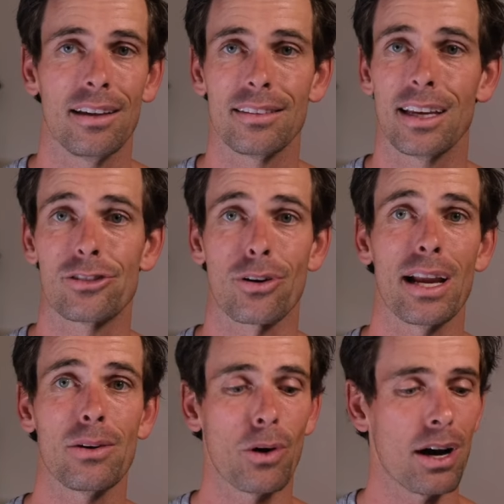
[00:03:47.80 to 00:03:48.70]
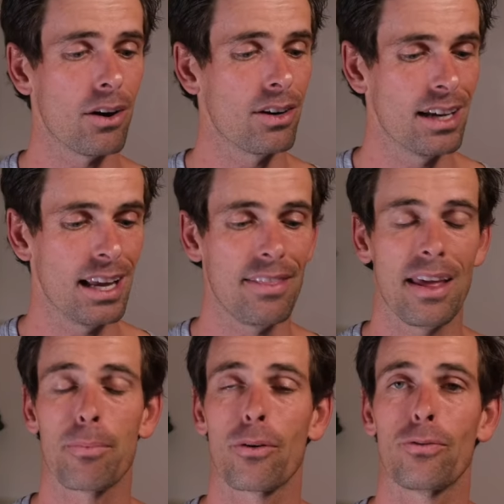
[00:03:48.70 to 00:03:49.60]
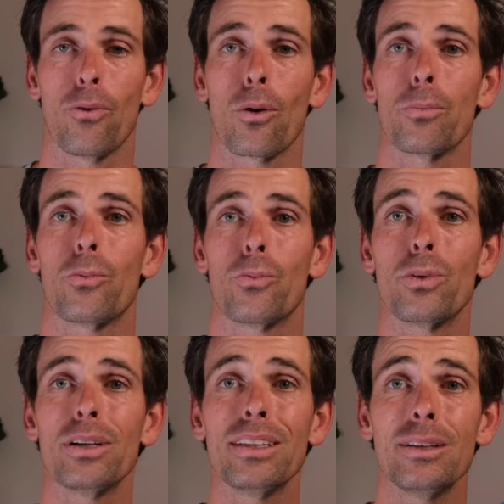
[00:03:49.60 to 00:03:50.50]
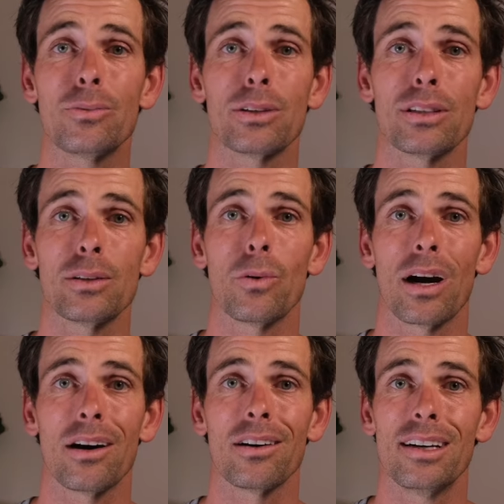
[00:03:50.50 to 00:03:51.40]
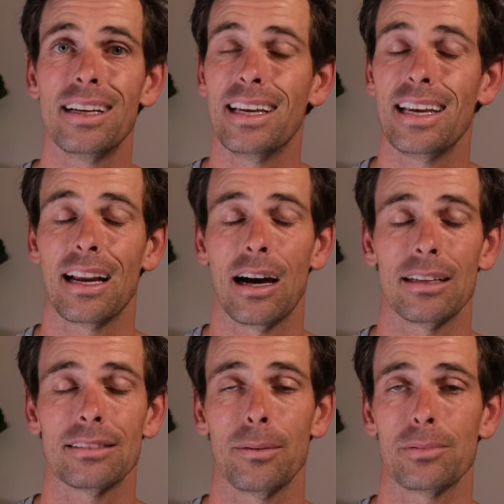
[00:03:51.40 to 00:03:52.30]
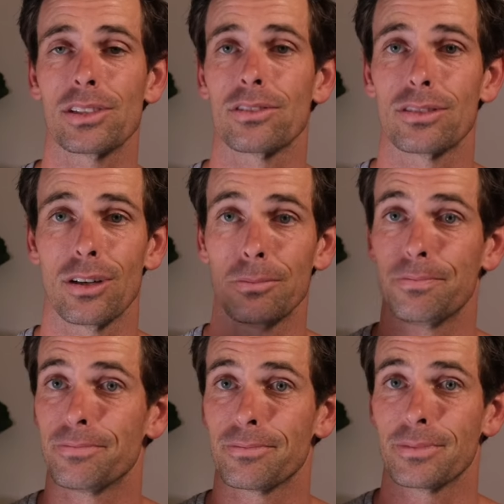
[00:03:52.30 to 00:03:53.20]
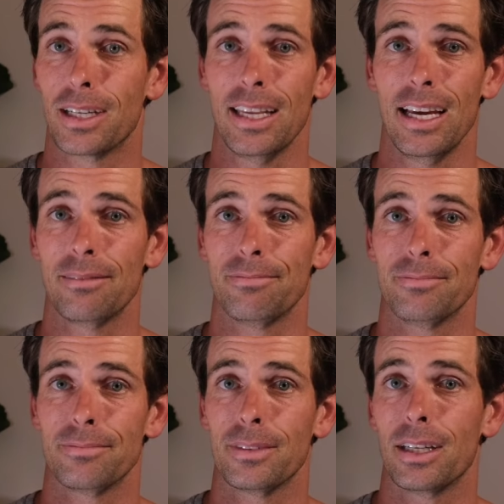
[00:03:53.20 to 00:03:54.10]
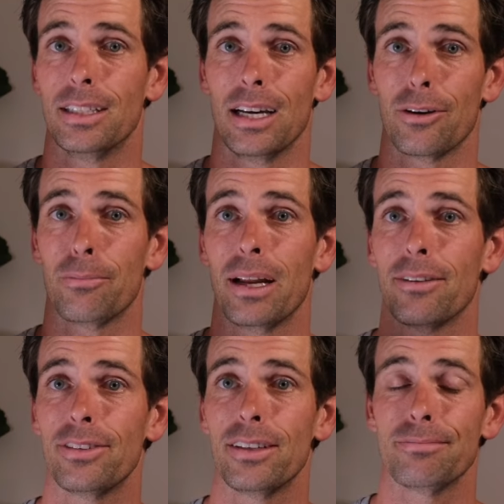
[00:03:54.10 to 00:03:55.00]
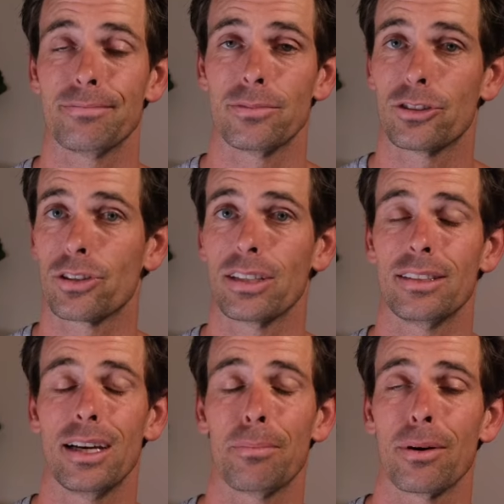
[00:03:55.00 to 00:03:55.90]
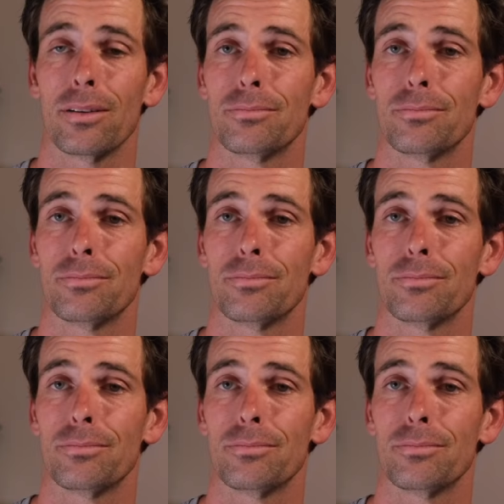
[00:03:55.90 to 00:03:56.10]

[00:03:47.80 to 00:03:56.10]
they drained well and they performed really, really well in hot temperatures. So again, another benefit, straight to the upper.